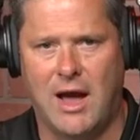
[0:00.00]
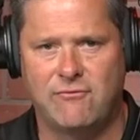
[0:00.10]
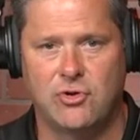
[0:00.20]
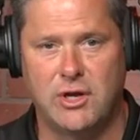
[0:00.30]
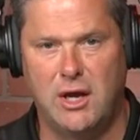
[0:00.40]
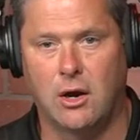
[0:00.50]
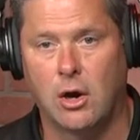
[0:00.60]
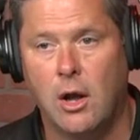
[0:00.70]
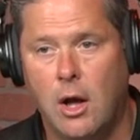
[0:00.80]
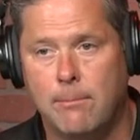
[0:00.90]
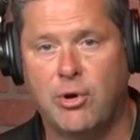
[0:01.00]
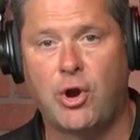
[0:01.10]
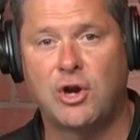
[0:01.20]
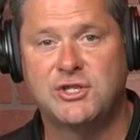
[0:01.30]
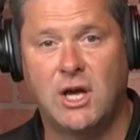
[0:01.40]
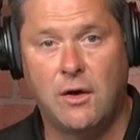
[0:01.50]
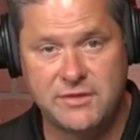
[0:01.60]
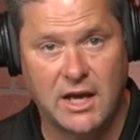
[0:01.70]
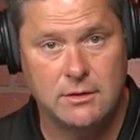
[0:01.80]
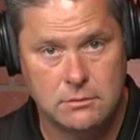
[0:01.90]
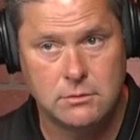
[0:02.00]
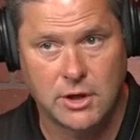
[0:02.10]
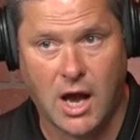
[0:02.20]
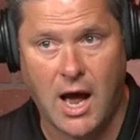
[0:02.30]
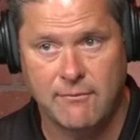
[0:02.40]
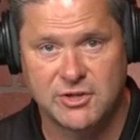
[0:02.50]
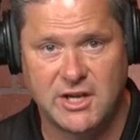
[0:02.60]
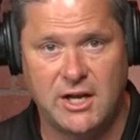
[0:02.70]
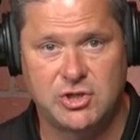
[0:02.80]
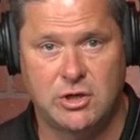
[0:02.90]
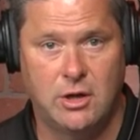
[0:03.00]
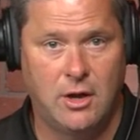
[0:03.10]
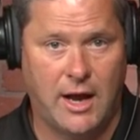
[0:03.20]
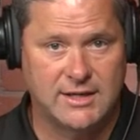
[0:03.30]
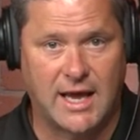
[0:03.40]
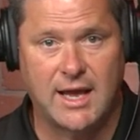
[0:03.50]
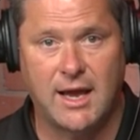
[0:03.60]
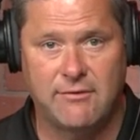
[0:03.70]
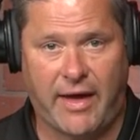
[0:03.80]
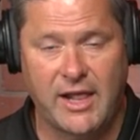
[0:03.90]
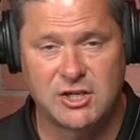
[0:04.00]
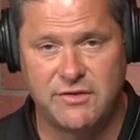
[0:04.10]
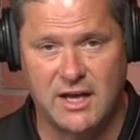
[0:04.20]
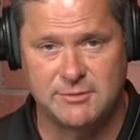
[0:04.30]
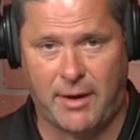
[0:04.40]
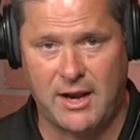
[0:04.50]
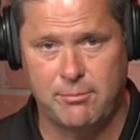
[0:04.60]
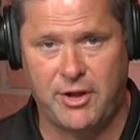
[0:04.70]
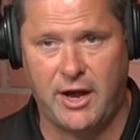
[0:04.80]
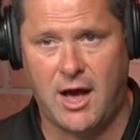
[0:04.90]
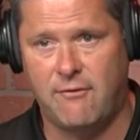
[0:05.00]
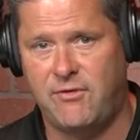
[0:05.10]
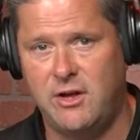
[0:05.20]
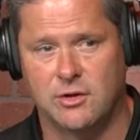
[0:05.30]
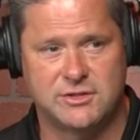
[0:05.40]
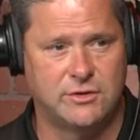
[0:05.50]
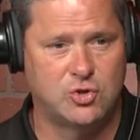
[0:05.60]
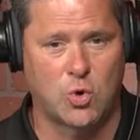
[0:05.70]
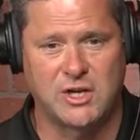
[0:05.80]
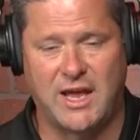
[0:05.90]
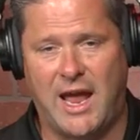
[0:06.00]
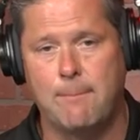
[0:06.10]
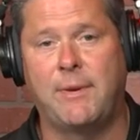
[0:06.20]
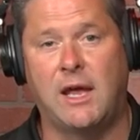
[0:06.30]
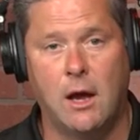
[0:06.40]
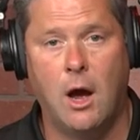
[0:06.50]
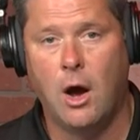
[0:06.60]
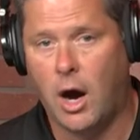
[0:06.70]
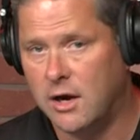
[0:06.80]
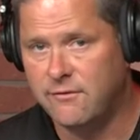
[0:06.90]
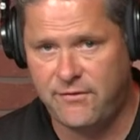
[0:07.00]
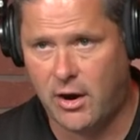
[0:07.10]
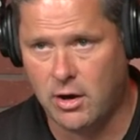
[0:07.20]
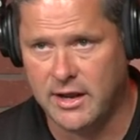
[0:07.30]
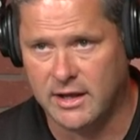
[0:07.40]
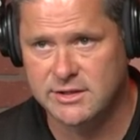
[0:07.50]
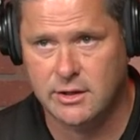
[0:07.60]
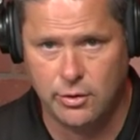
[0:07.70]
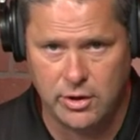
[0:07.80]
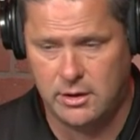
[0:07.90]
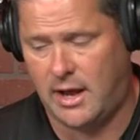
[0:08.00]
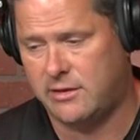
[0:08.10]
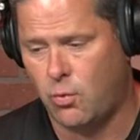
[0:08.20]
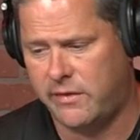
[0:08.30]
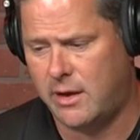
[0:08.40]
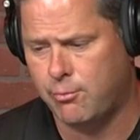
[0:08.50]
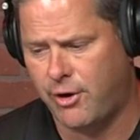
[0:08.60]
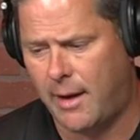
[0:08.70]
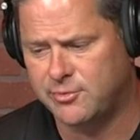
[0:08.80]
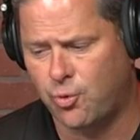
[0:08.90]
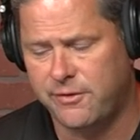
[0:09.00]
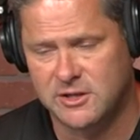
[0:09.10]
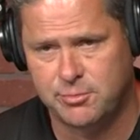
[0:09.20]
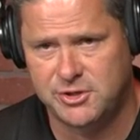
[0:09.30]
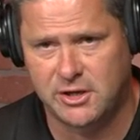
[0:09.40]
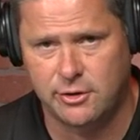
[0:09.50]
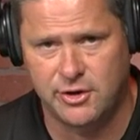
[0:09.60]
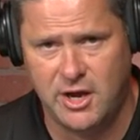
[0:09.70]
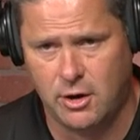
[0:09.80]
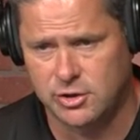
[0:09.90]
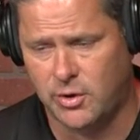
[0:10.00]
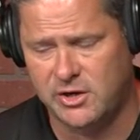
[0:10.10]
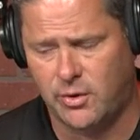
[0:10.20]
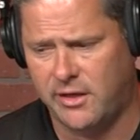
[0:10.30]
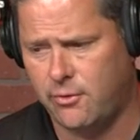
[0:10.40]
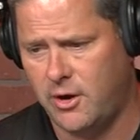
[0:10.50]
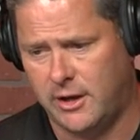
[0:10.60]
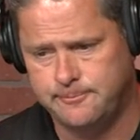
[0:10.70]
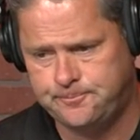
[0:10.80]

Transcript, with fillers: after year, put ourselves in the conversation and taking advantage of the expanded playoff field so that Georgia can't be unfairly excluded like the way they perhaps were this particular year in 2023.